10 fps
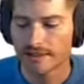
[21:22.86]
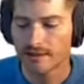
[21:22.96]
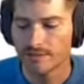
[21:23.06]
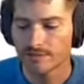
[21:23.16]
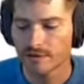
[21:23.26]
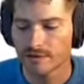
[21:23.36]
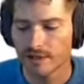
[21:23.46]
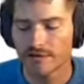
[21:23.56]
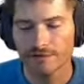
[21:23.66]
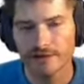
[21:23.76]
So
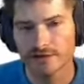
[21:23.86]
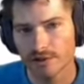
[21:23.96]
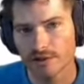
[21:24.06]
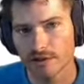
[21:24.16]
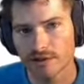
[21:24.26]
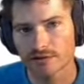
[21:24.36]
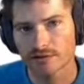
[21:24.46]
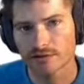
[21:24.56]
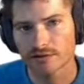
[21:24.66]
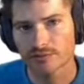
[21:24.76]
yeah, the flexibility is a
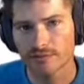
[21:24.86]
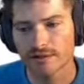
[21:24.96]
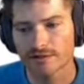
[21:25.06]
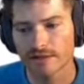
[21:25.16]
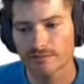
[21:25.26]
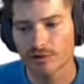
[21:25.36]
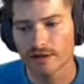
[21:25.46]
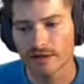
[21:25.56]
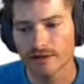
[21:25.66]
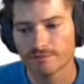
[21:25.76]
really big selling point here.